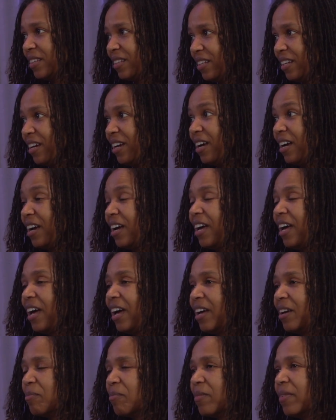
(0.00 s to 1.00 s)
Yeah,
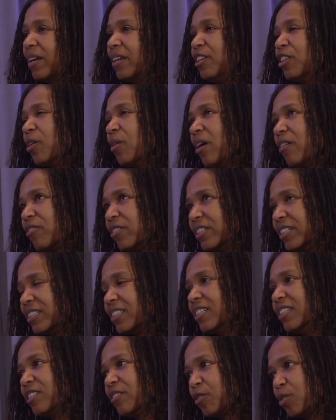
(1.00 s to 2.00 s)
you know, every
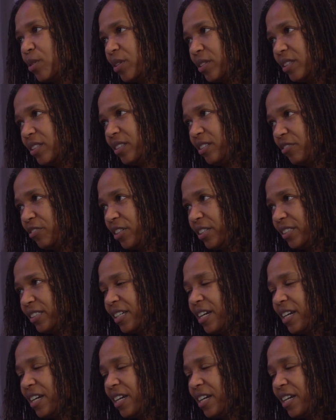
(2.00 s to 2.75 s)
disease, of course, is different.